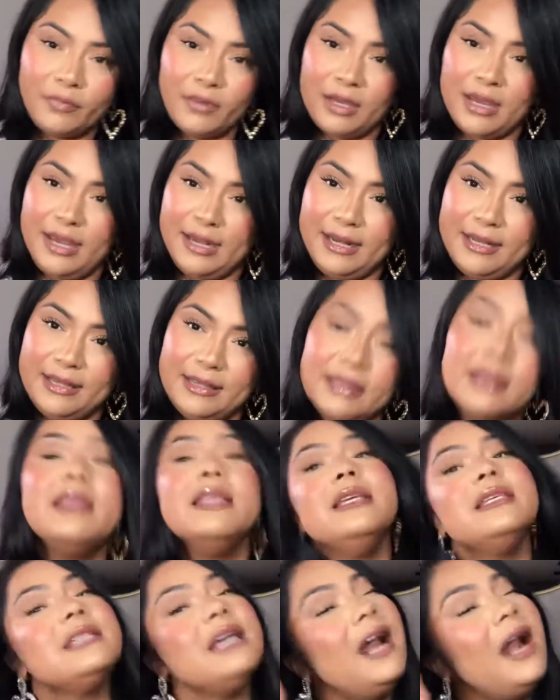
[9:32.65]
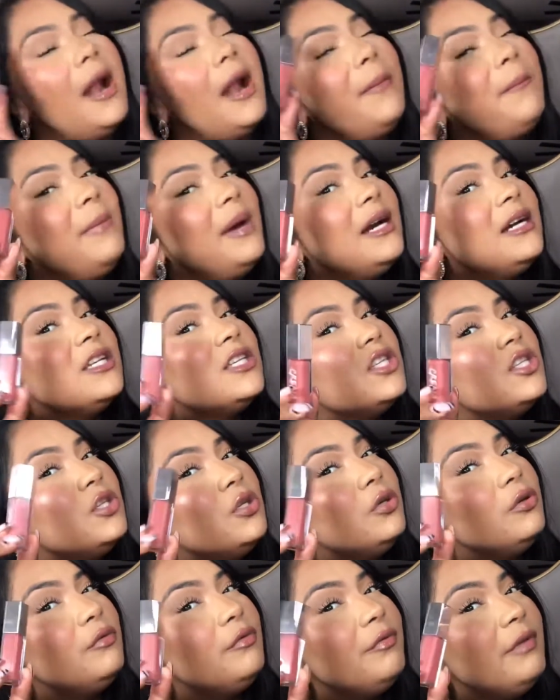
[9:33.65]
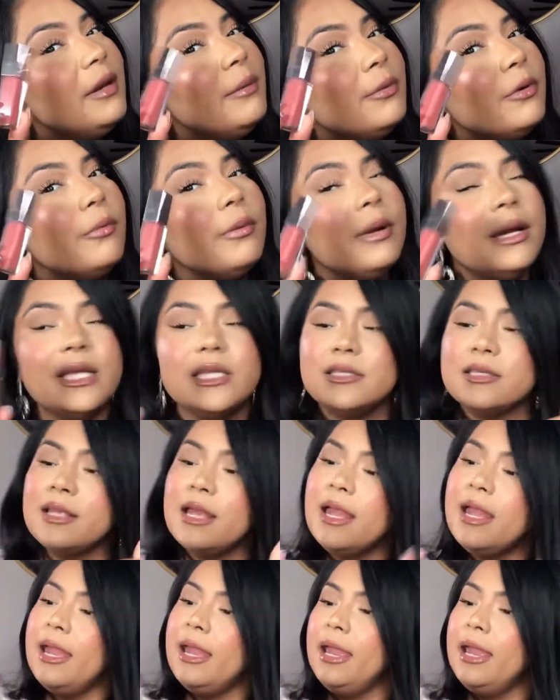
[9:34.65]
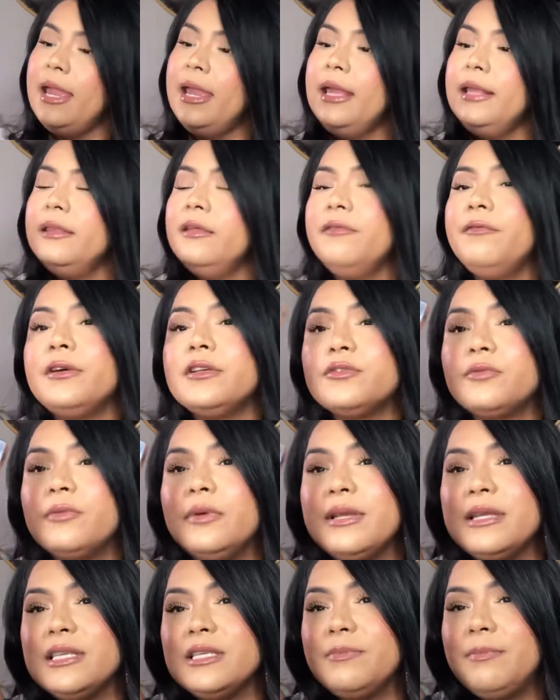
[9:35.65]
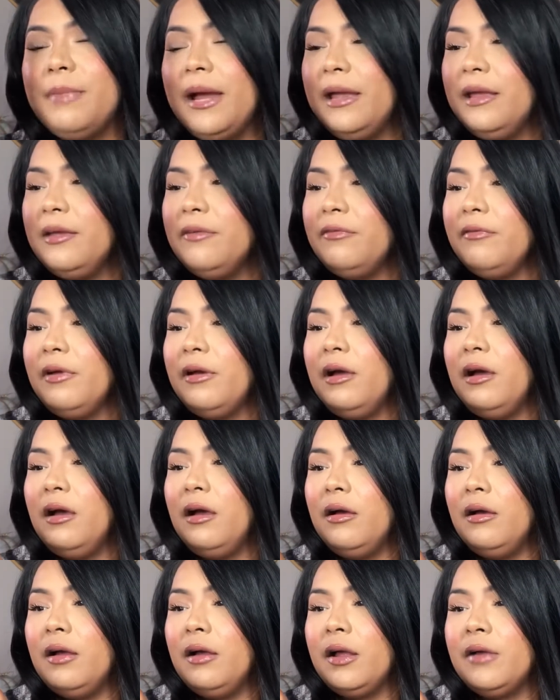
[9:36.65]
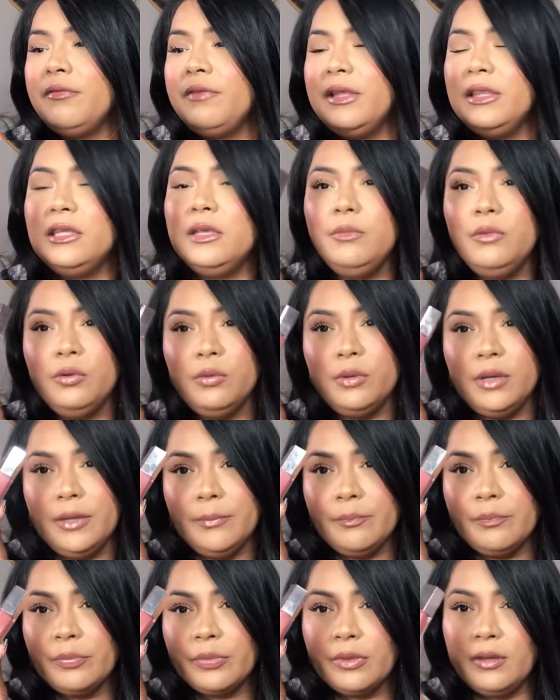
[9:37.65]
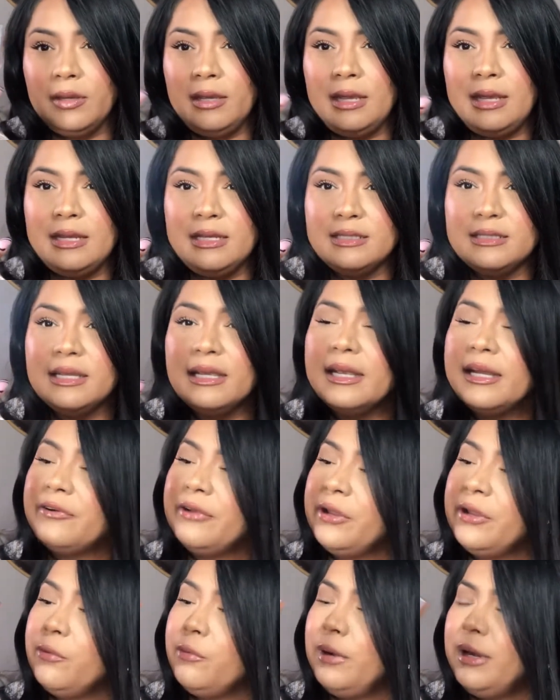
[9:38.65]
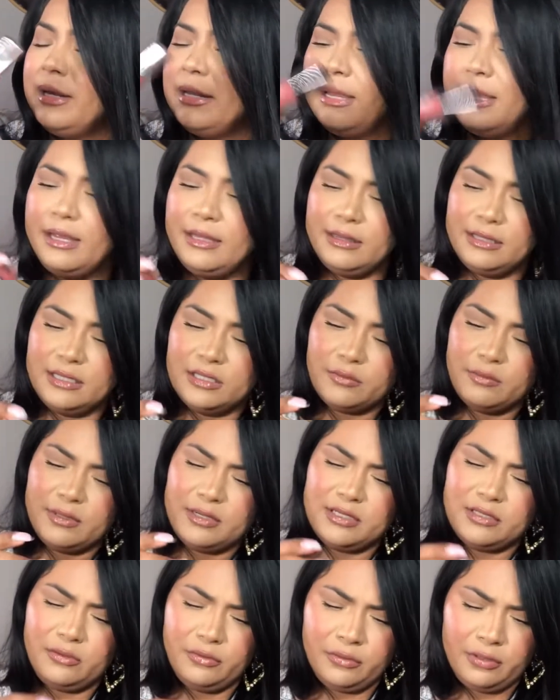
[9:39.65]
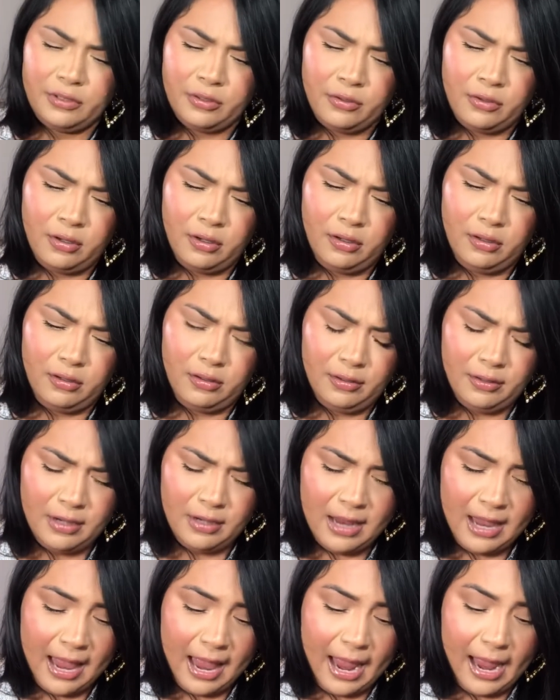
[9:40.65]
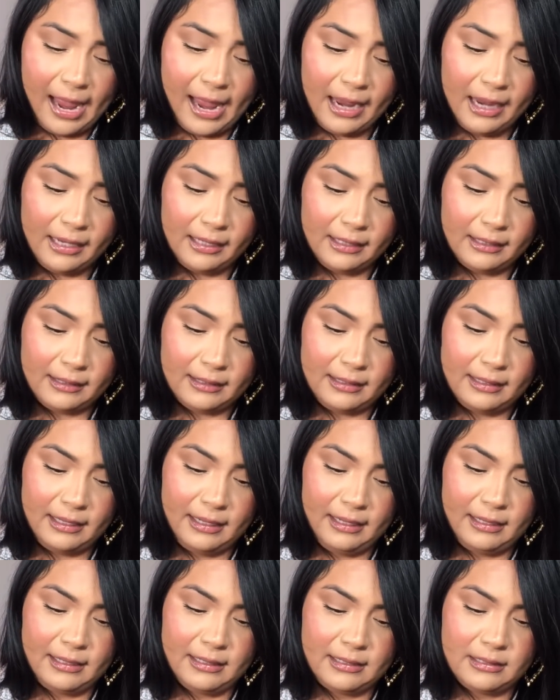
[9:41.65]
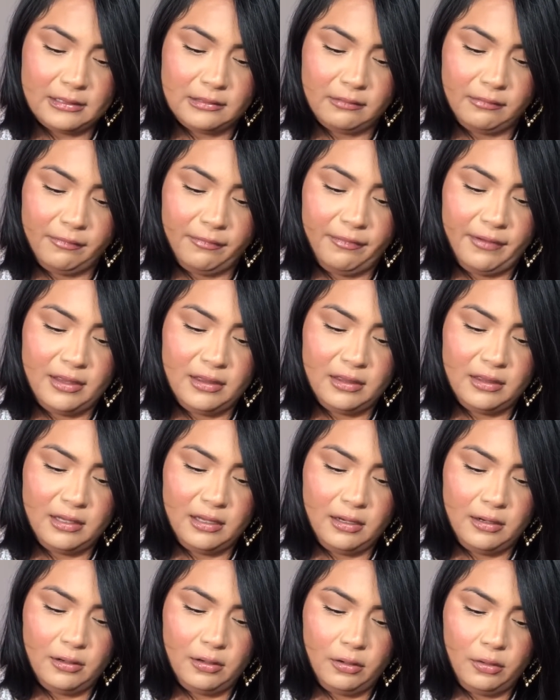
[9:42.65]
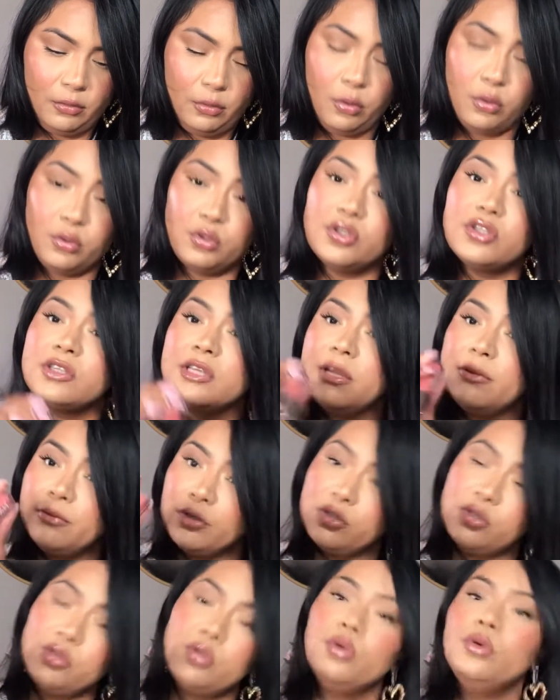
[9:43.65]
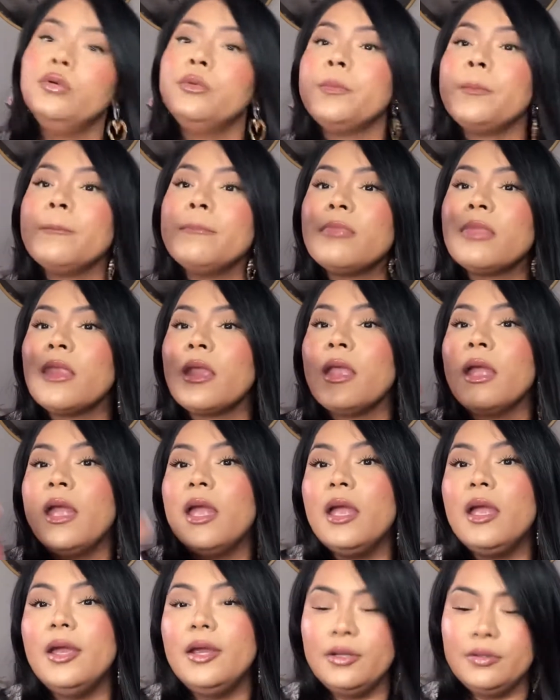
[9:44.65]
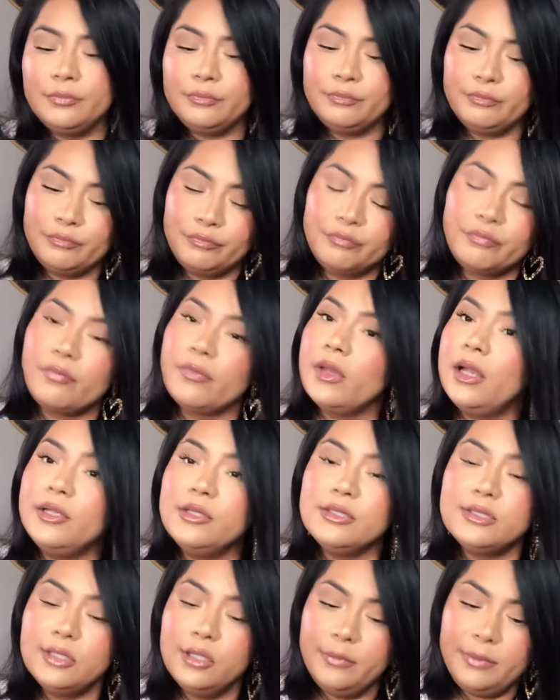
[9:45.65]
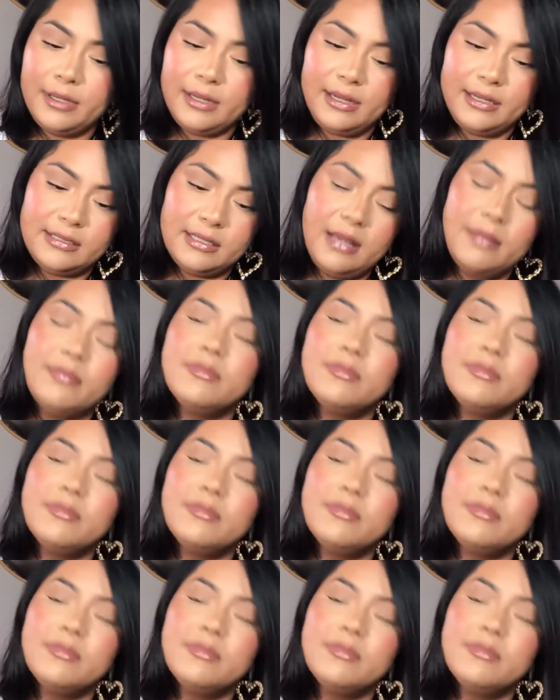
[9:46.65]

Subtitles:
And these are my two favorite ones, and the first one is by Fenty Beauty, and it's the cream one, and this one is on the color, I think it's Fenty Glow or 02. And I just love it, guys.